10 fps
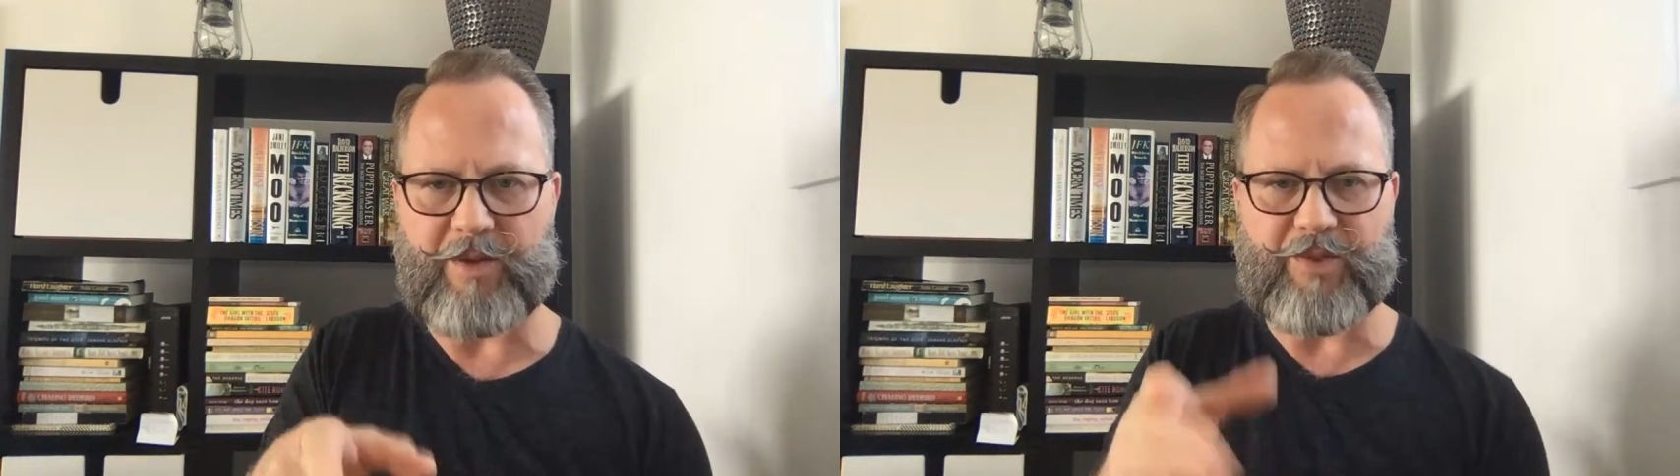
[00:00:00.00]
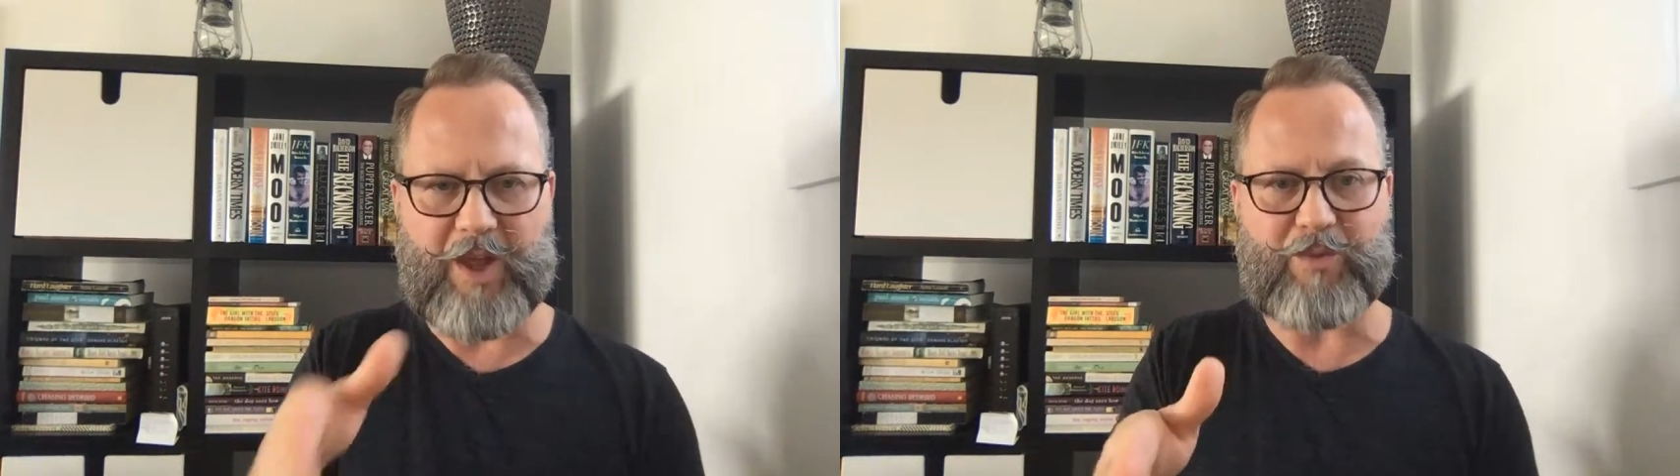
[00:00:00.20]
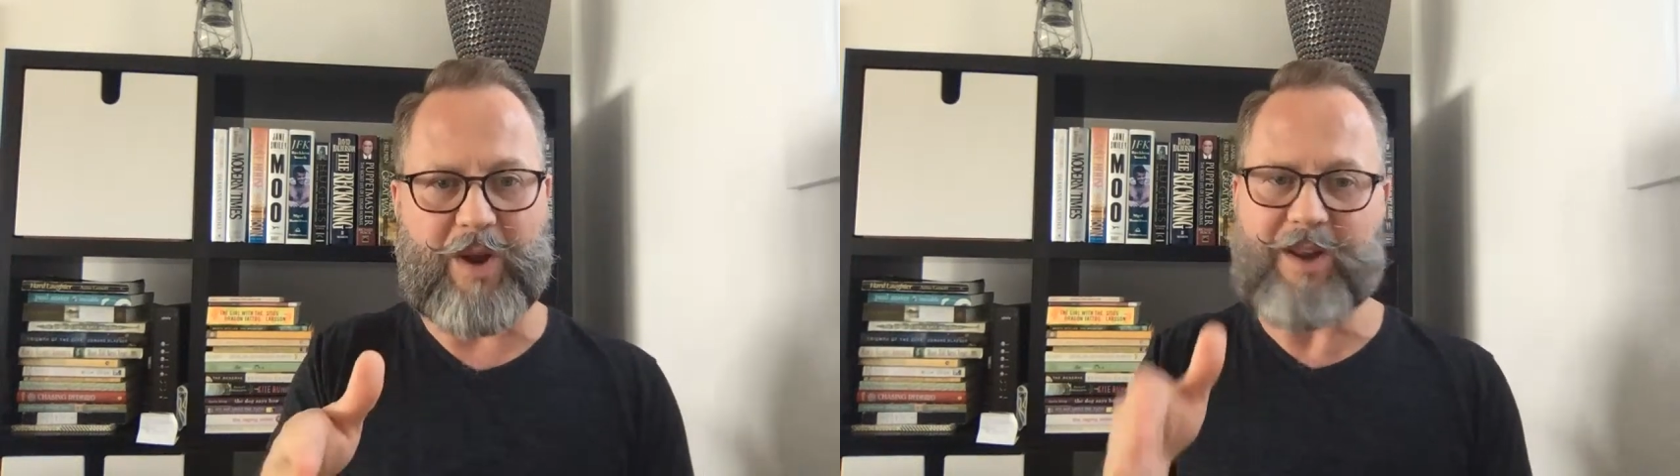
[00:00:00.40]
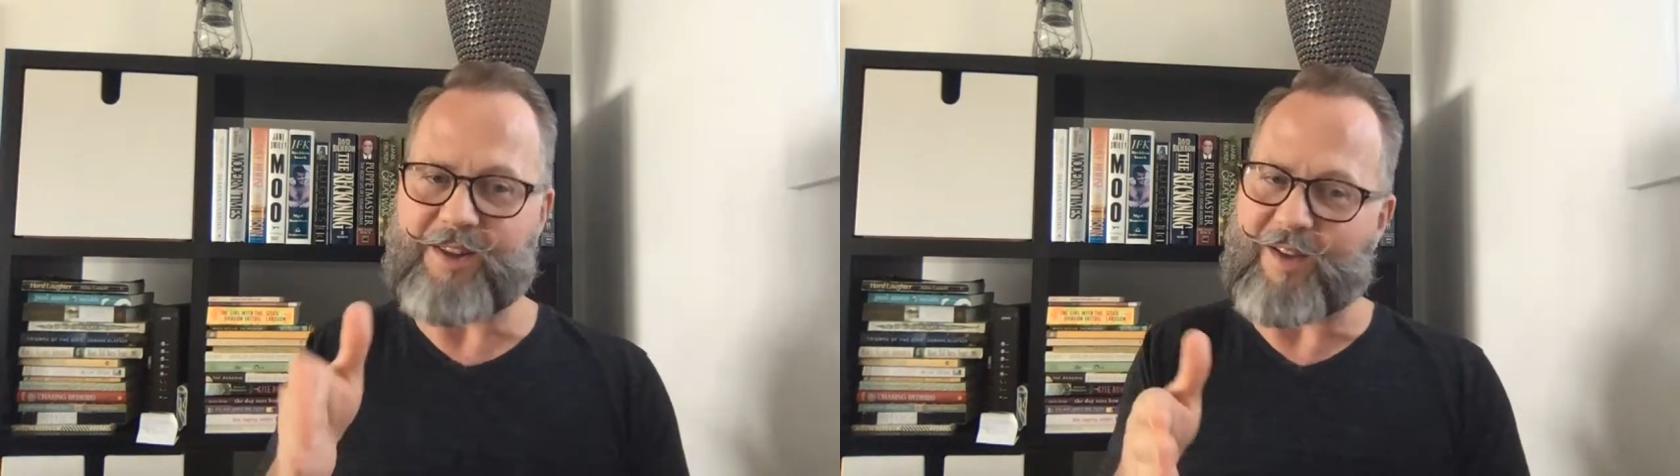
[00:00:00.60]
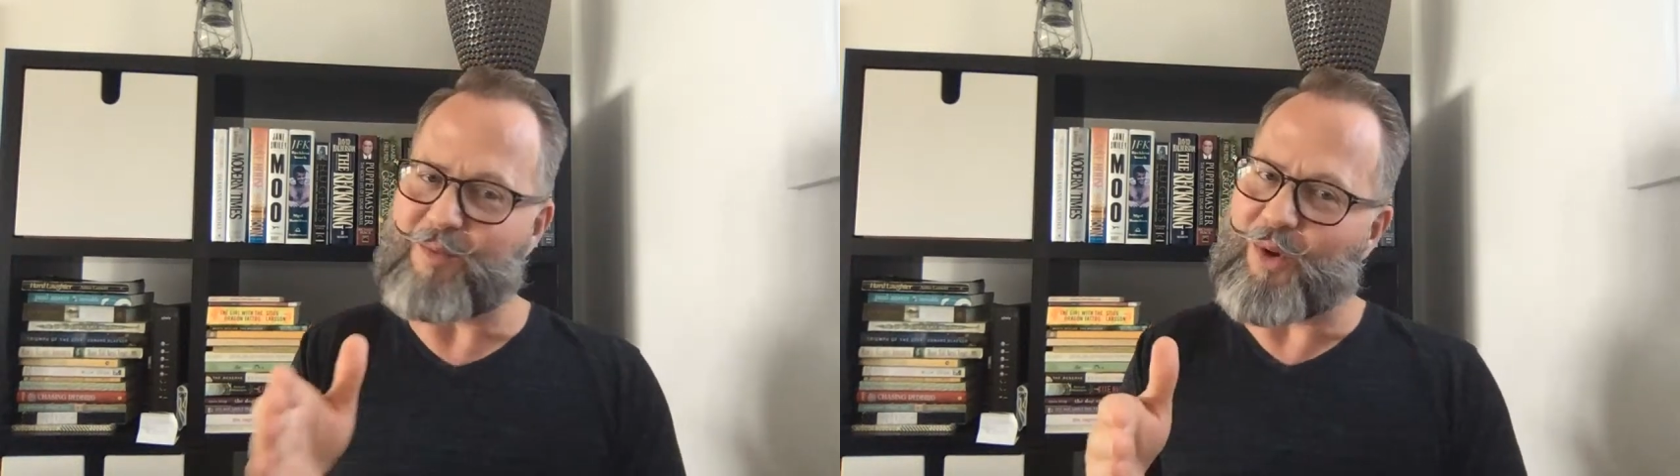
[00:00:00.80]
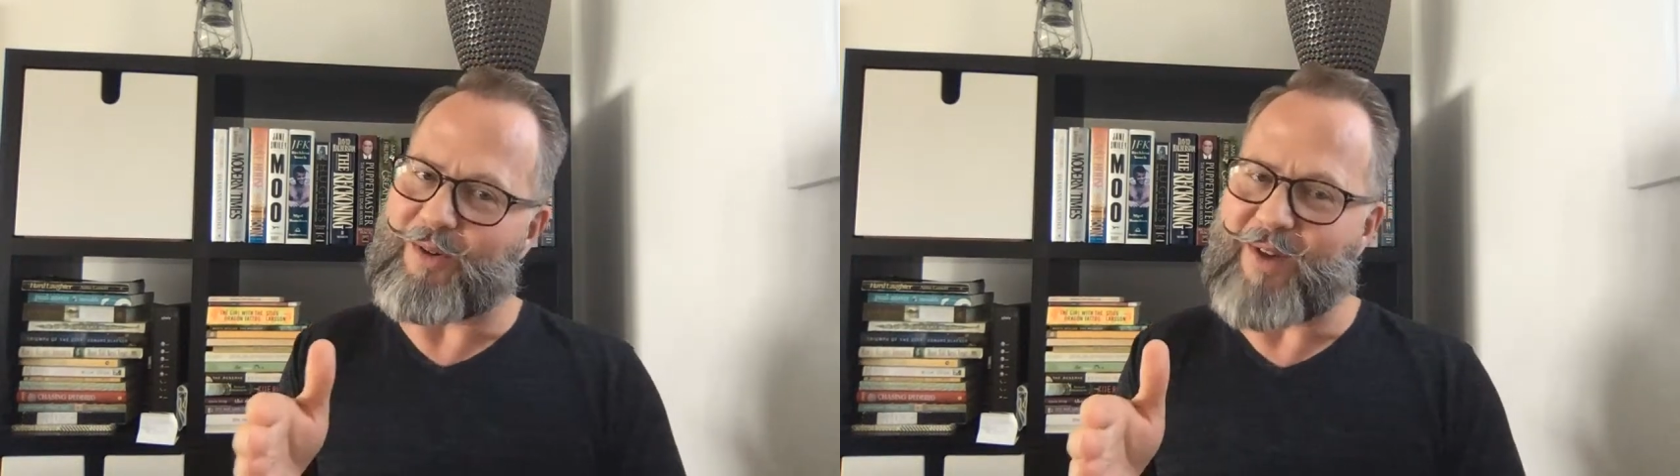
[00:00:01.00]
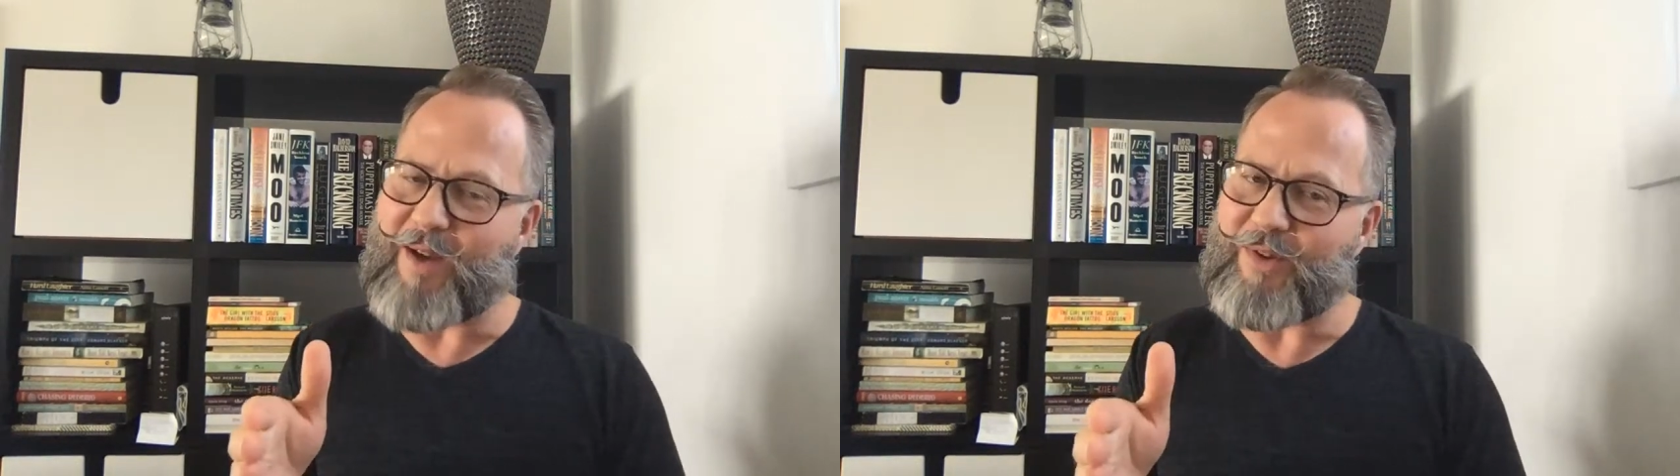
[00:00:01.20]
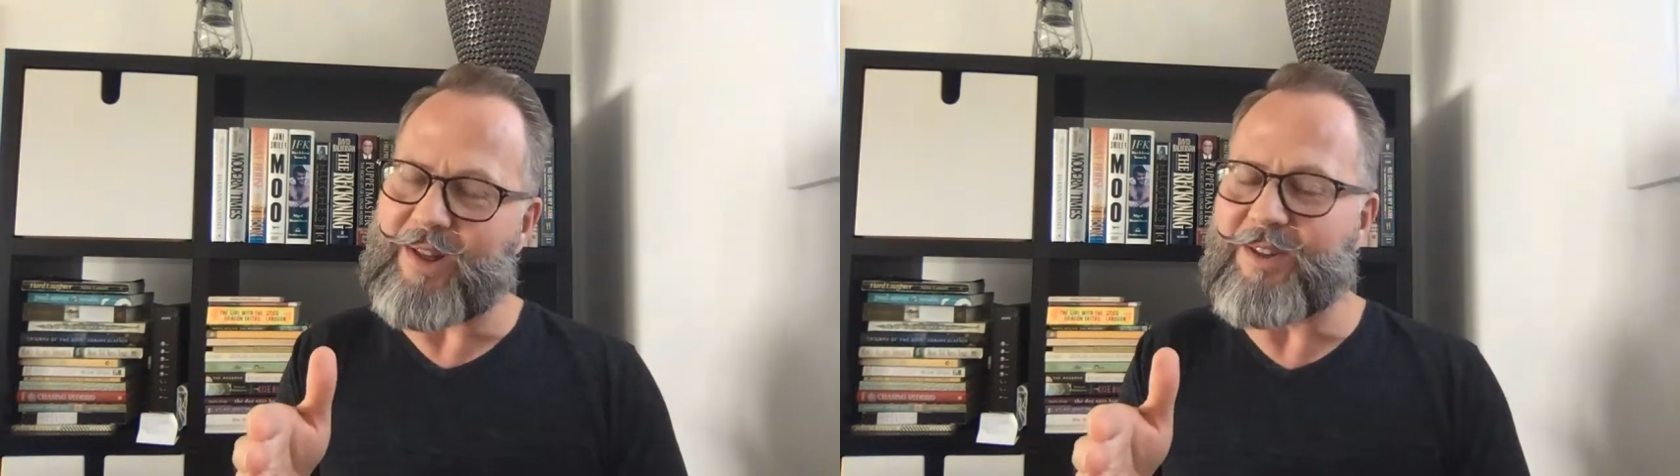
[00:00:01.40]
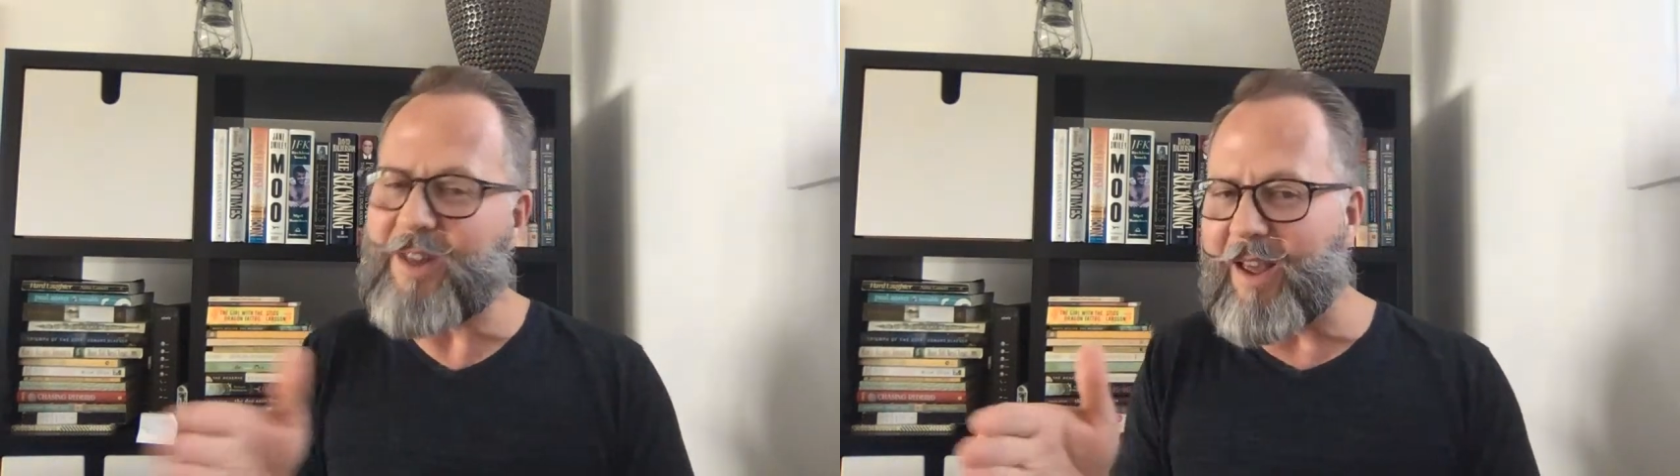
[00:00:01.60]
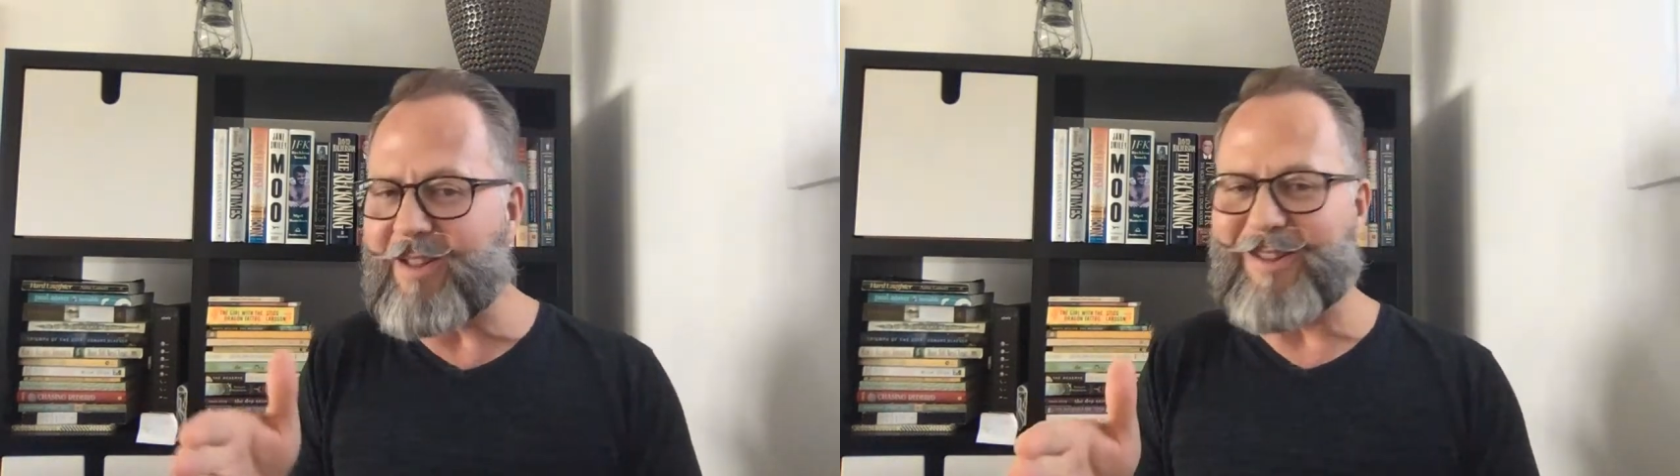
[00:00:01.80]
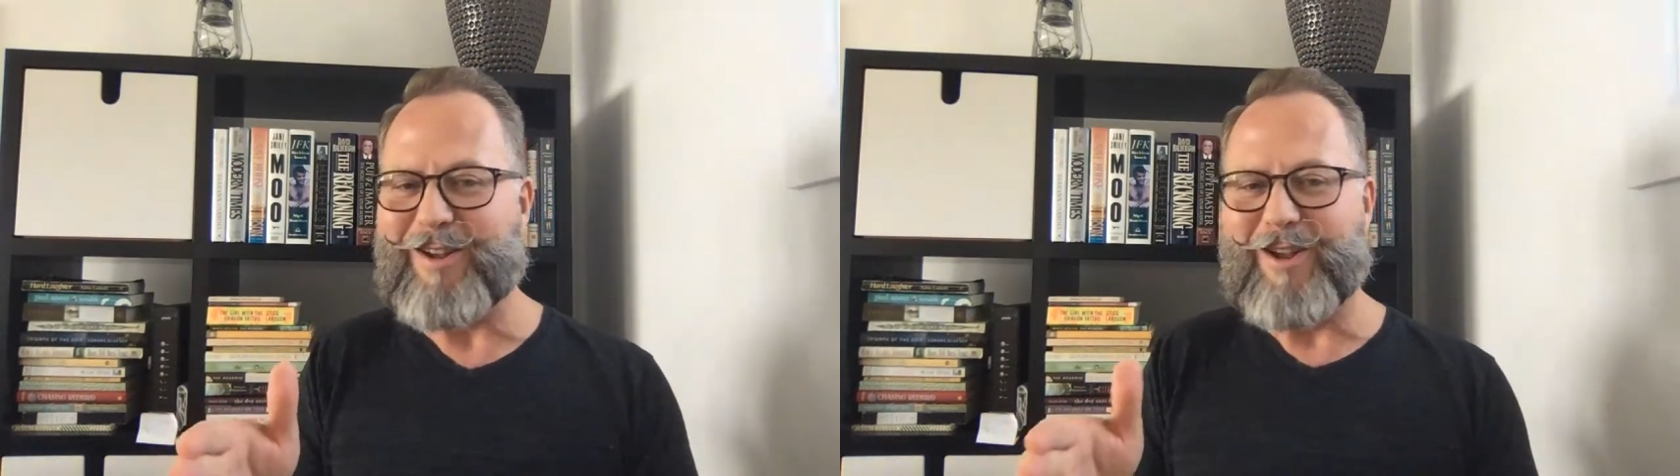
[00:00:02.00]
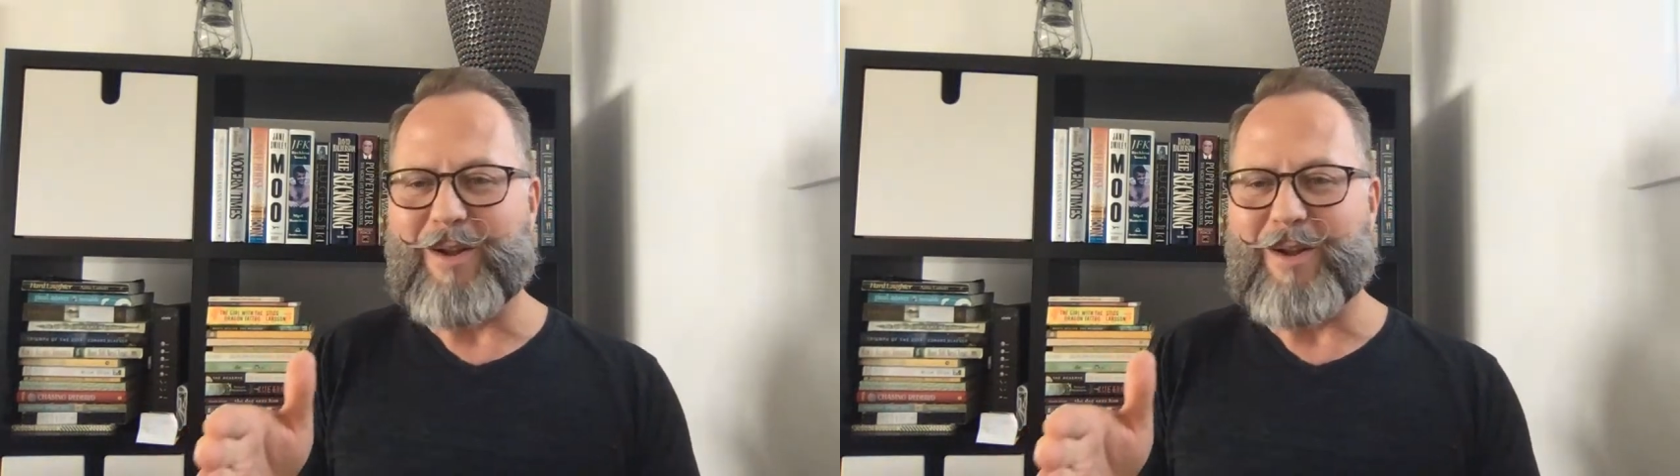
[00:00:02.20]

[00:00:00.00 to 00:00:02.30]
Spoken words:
If they rate a 7.5 on this scale,